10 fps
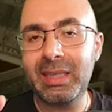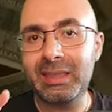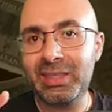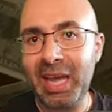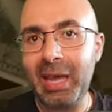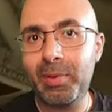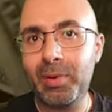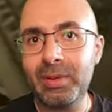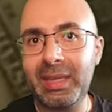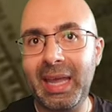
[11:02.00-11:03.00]

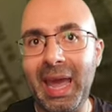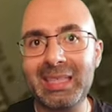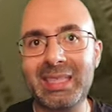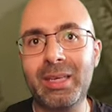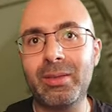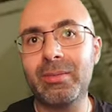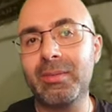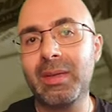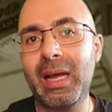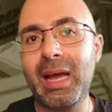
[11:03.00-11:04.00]
table, the Excel
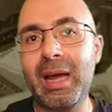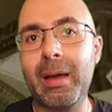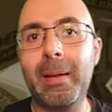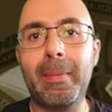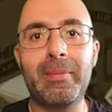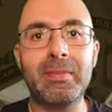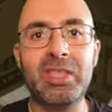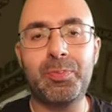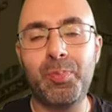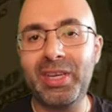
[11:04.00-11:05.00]

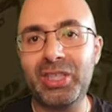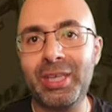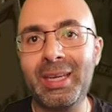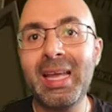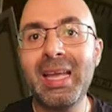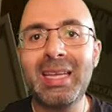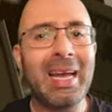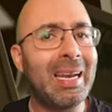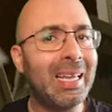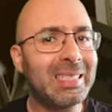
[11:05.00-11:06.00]
spreadsheet,
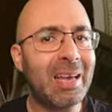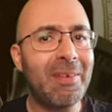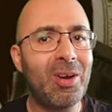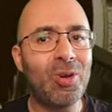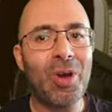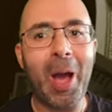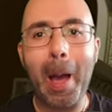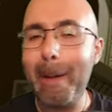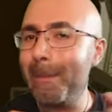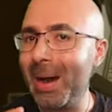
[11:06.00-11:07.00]
and let's have a look
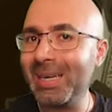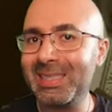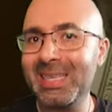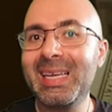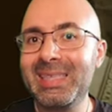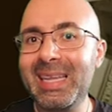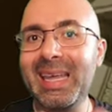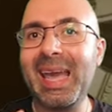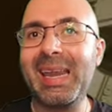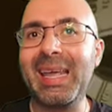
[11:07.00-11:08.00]
how much they
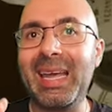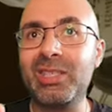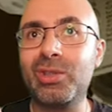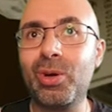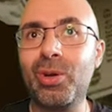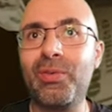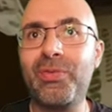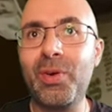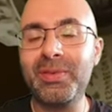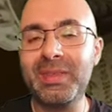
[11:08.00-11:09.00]
get in total
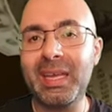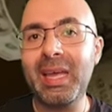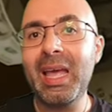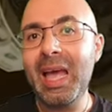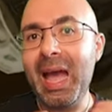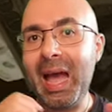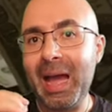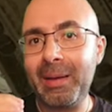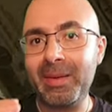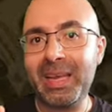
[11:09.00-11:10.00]
from the
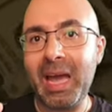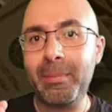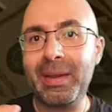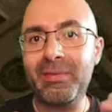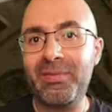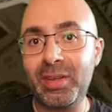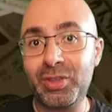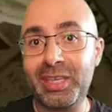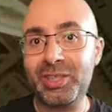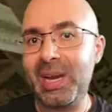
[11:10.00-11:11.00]
Gambling
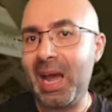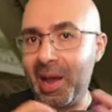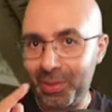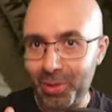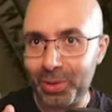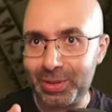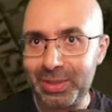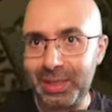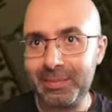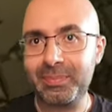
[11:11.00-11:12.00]
Foundation Authority.